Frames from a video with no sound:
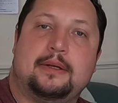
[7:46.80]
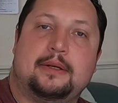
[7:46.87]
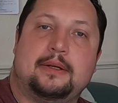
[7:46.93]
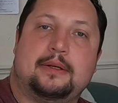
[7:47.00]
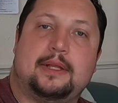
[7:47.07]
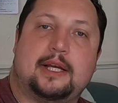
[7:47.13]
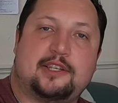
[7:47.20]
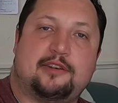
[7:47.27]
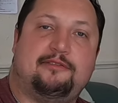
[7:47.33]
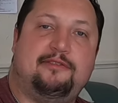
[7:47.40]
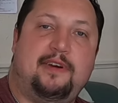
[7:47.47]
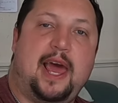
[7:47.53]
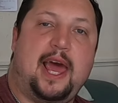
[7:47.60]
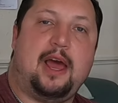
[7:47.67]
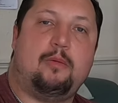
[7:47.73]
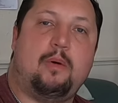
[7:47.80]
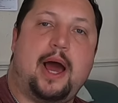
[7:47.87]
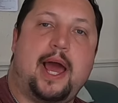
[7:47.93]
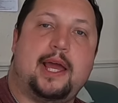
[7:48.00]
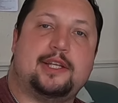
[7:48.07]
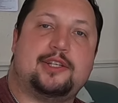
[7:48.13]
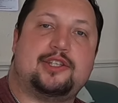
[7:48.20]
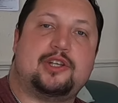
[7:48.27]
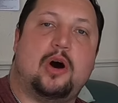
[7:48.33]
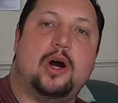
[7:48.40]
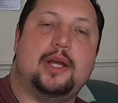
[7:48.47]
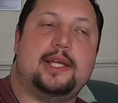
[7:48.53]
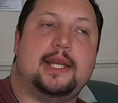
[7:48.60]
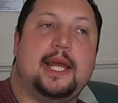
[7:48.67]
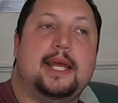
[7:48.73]
That's a fair way of
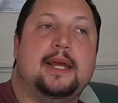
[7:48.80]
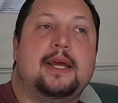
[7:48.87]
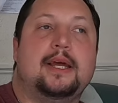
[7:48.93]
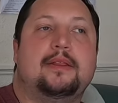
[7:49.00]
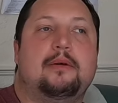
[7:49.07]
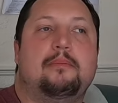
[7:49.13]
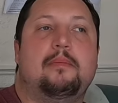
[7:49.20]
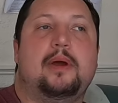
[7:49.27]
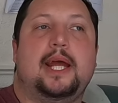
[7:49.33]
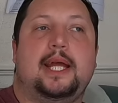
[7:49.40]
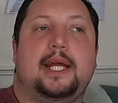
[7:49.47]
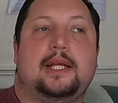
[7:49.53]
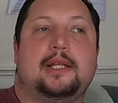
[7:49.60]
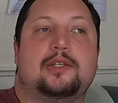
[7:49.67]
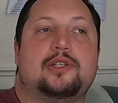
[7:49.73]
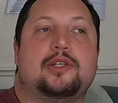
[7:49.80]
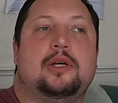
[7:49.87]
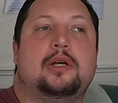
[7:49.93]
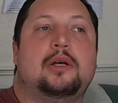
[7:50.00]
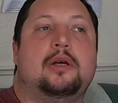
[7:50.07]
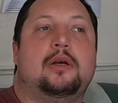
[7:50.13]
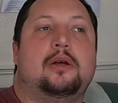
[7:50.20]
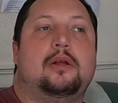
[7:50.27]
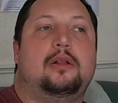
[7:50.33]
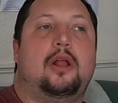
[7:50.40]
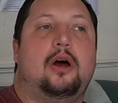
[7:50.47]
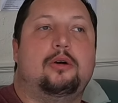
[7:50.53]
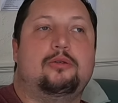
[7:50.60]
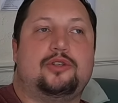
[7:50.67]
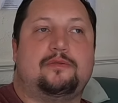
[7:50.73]
deciding it that means
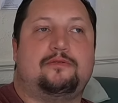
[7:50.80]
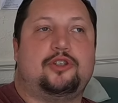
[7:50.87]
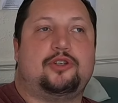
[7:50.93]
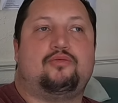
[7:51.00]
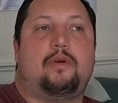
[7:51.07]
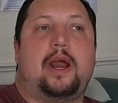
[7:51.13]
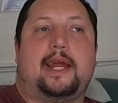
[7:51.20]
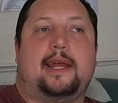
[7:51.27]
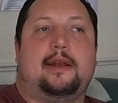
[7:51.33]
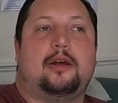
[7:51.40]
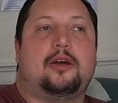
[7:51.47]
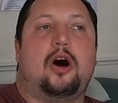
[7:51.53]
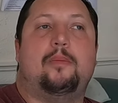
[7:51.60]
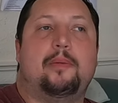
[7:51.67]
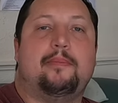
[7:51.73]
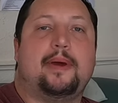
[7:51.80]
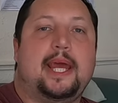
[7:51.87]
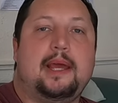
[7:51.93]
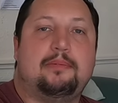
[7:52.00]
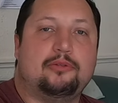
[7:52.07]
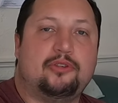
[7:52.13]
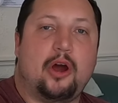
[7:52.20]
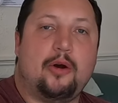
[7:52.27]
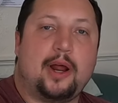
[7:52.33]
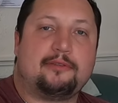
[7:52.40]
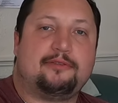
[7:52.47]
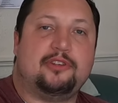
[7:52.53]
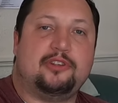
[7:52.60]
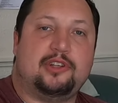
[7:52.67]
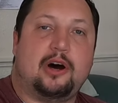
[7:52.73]
loads of just regular common people don't have
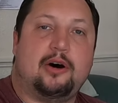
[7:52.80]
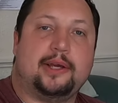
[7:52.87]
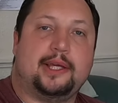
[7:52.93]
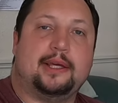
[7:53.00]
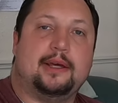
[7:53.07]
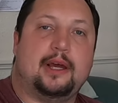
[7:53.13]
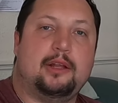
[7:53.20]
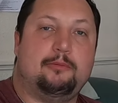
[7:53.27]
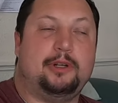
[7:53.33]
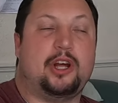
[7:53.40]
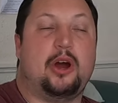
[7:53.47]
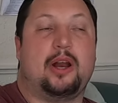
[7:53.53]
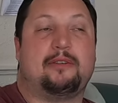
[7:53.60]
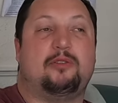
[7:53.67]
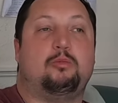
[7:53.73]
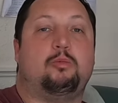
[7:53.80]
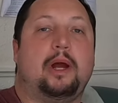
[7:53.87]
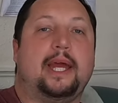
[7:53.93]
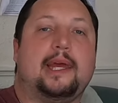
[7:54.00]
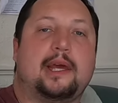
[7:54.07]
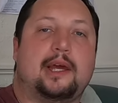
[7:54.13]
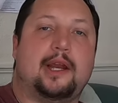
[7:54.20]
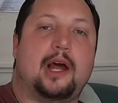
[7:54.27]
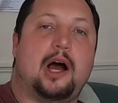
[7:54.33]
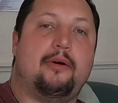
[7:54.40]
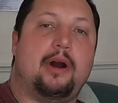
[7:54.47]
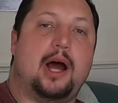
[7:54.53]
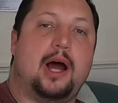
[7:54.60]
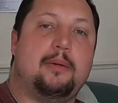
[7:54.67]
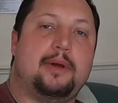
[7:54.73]
to die and we don't have to weaken our
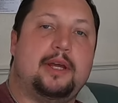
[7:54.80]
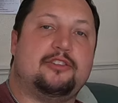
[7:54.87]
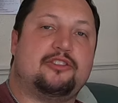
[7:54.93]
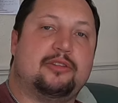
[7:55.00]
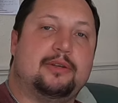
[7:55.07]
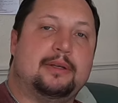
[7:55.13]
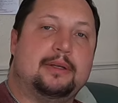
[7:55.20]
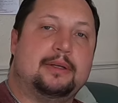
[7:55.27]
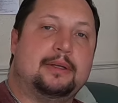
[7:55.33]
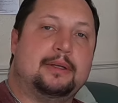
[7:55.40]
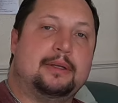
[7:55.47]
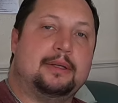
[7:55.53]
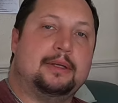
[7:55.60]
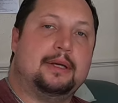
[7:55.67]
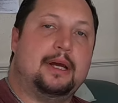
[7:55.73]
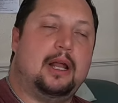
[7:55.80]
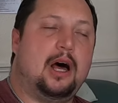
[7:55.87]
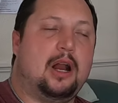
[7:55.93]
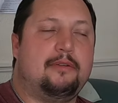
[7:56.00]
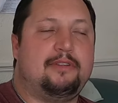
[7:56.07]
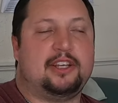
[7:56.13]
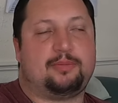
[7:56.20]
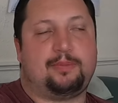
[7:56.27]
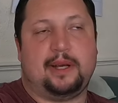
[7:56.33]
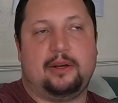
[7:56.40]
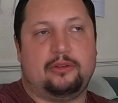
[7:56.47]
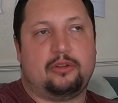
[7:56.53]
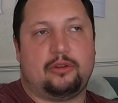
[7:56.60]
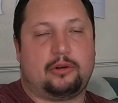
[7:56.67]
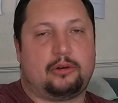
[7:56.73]
armies. A lot of it's been
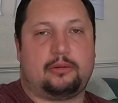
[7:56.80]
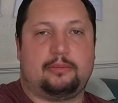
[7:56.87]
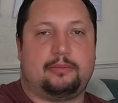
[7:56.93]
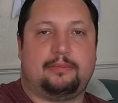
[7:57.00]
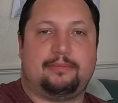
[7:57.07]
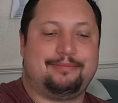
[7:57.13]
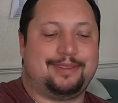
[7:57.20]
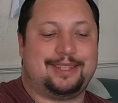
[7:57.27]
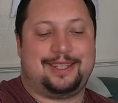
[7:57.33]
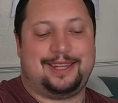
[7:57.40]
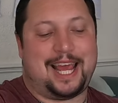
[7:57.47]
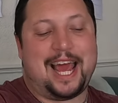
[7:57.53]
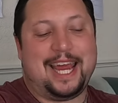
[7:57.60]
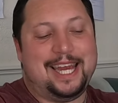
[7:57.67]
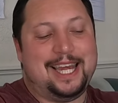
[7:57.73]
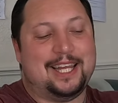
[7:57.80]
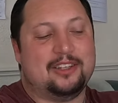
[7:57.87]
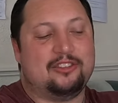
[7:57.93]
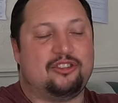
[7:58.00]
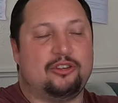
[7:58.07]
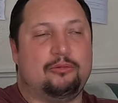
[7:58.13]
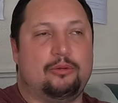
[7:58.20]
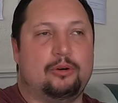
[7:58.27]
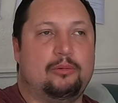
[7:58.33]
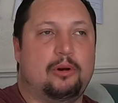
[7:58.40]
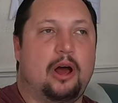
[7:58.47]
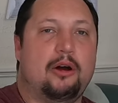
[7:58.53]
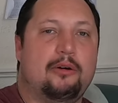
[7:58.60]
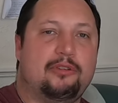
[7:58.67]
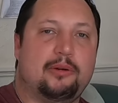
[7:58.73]
under the the aliens who rule
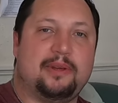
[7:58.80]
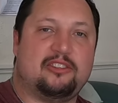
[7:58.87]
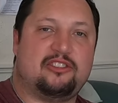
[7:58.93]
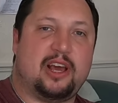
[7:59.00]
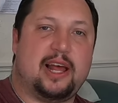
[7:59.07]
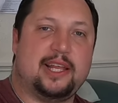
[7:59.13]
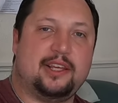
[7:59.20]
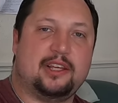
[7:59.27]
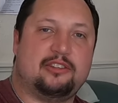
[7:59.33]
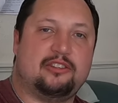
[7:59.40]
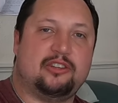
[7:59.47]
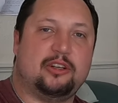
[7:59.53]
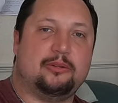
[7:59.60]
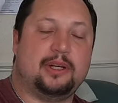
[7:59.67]
over you've been telling you to do.